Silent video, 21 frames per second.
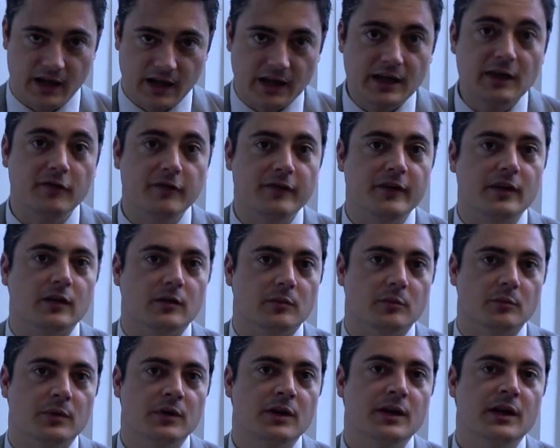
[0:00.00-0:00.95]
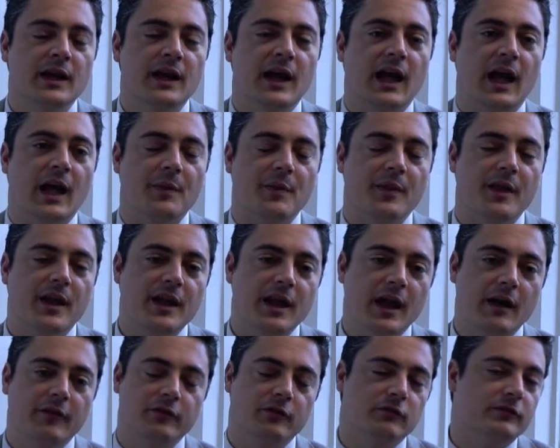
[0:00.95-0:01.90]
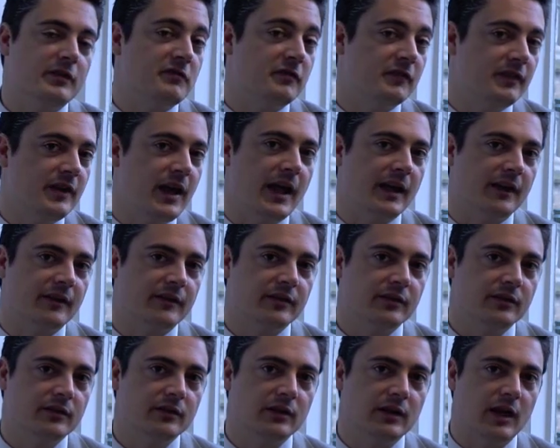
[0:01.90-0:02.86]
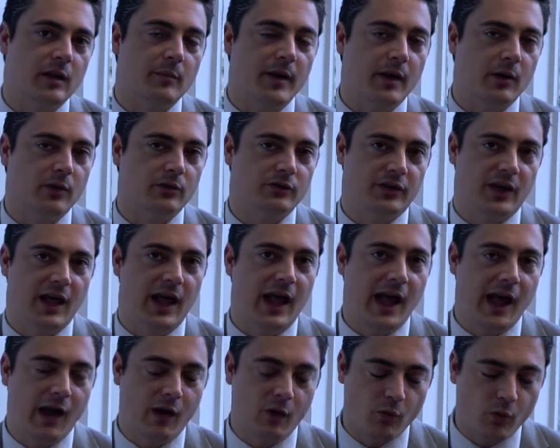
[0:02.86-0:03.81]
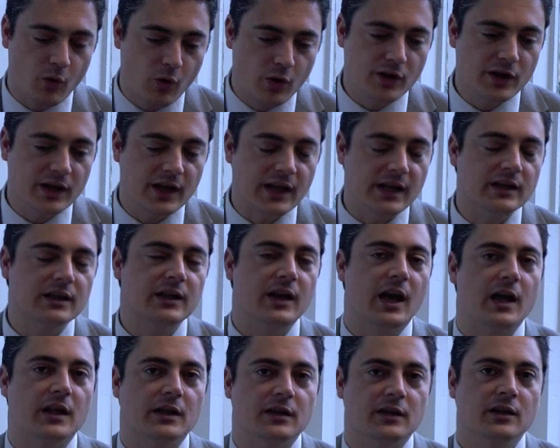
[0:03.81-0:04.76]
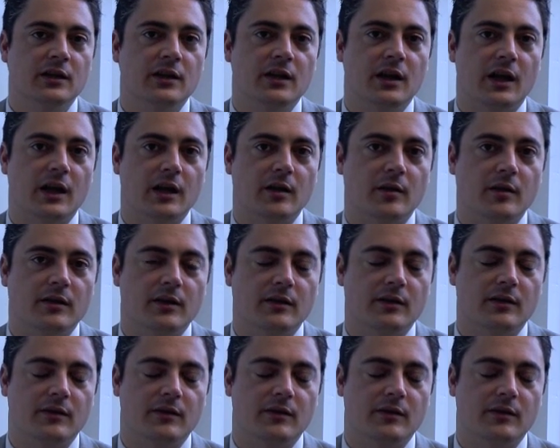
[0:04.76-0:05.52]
in a film, and they have to reflect about how it can, how